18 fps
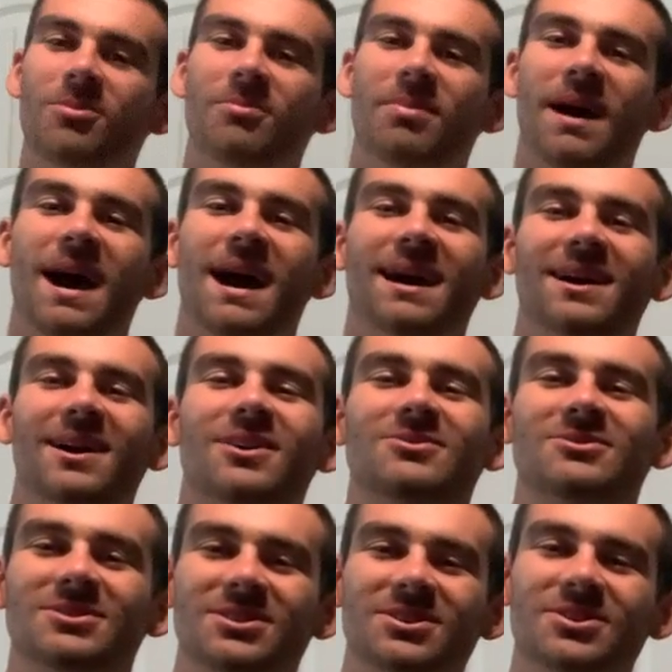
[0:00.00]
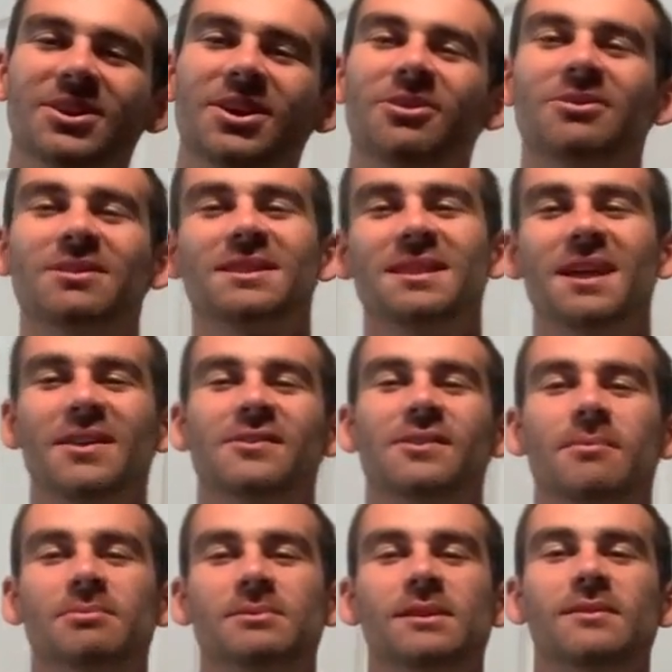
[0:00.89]
welcome back. Coach Lou here with another
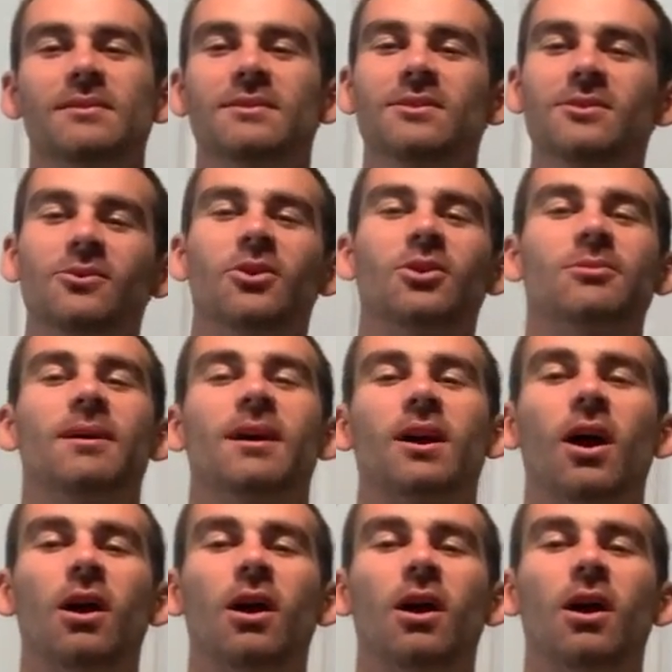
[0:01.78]
episode of the 2-quarterback